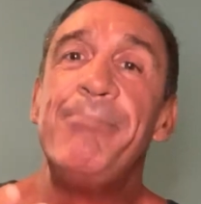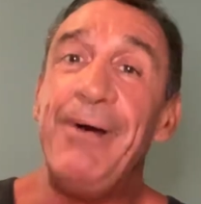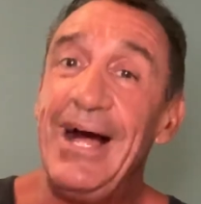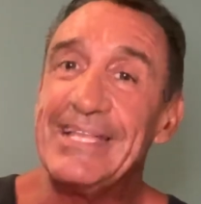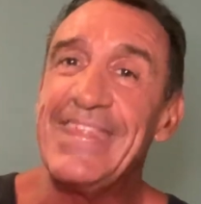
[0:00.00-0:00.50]

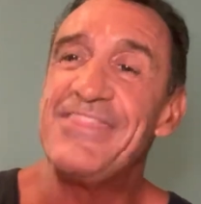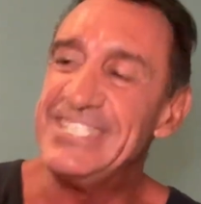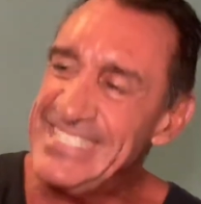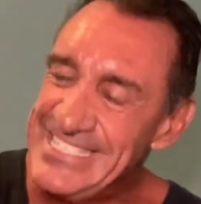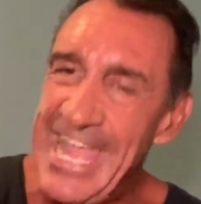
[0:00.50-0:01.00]
But the
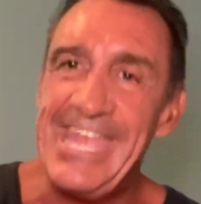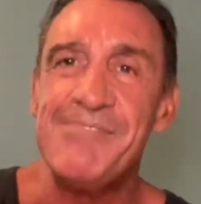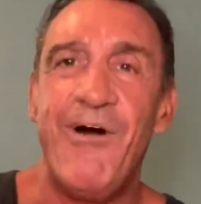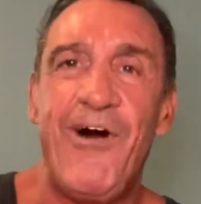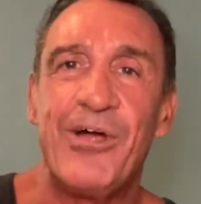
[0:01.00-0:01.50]

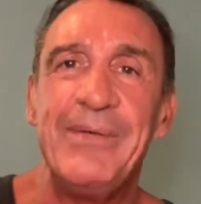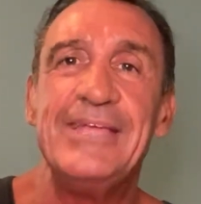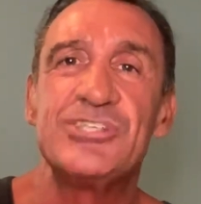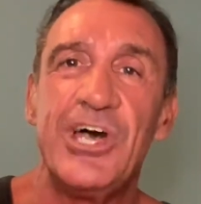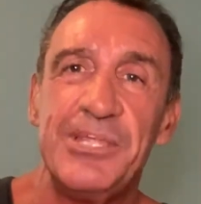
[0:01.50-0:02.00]
same arm
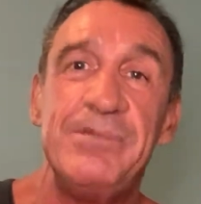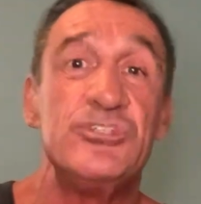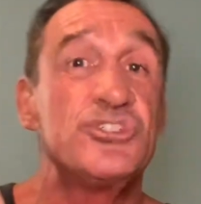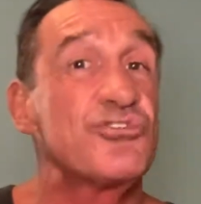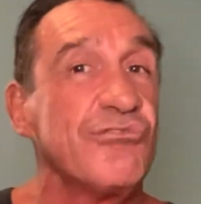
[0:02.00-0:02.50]
is gonna be
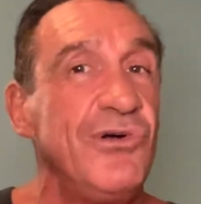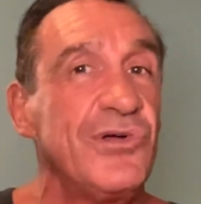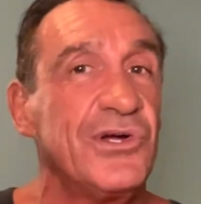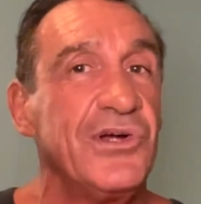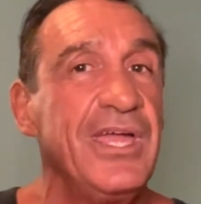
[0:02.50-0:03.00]

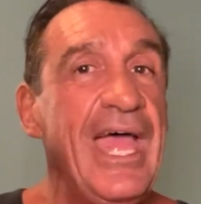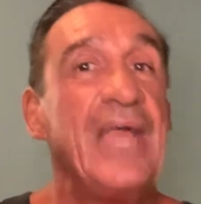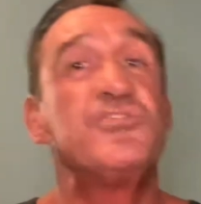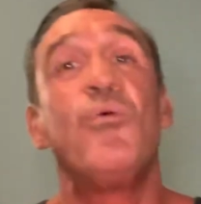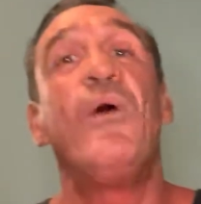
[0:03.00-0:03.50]
stronger
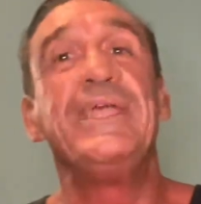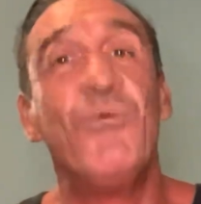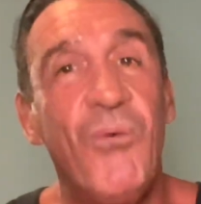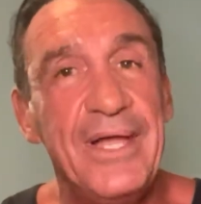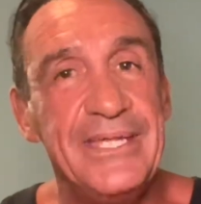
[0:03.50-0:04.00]
at
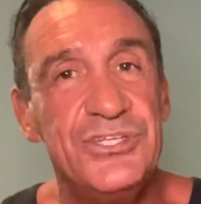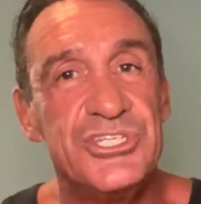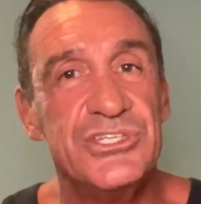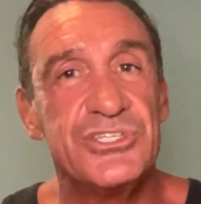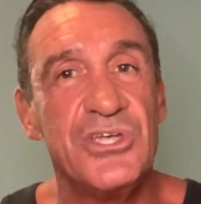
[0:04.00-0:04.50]
21
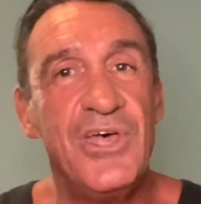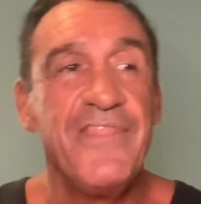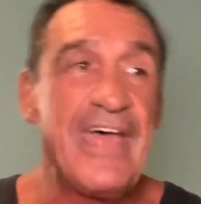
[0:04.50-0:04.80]
inches.